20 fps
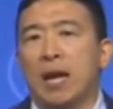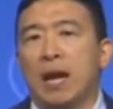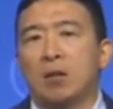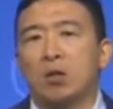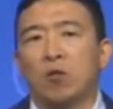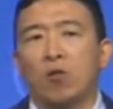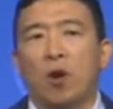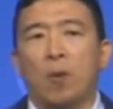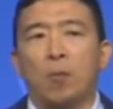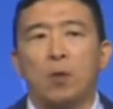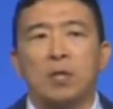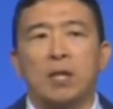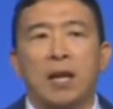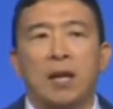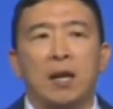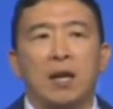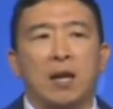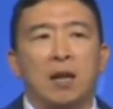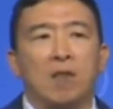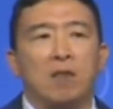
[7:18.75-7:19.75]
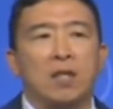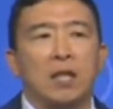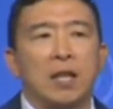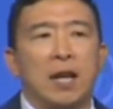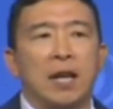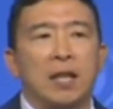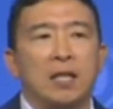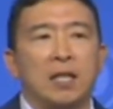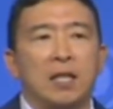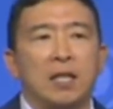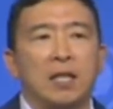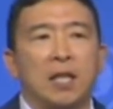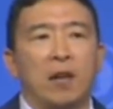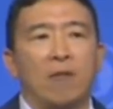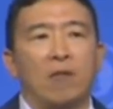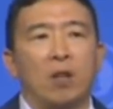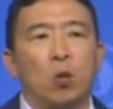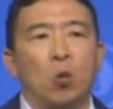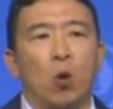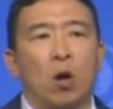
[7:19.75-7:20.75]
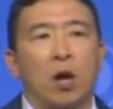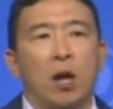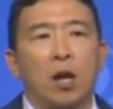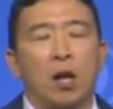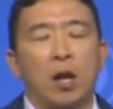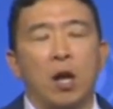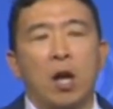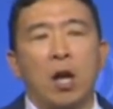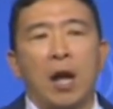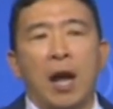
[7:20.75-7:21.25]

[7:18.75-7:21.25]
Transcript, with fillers: House of Representatives in 1971,